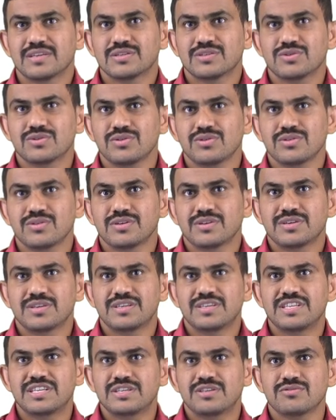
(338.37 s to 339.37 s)
So
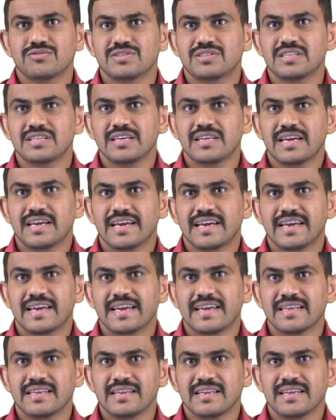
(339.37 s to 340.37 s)
D to C
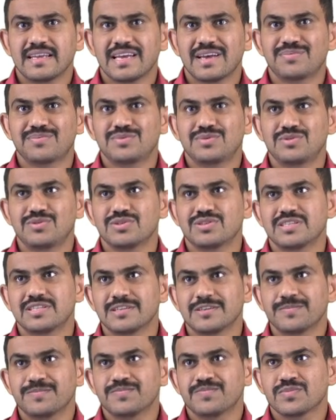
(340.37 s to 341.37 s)
and F to
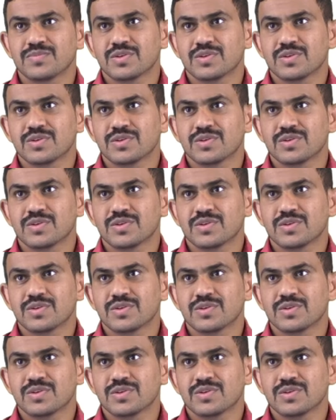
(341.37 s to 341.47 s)
C.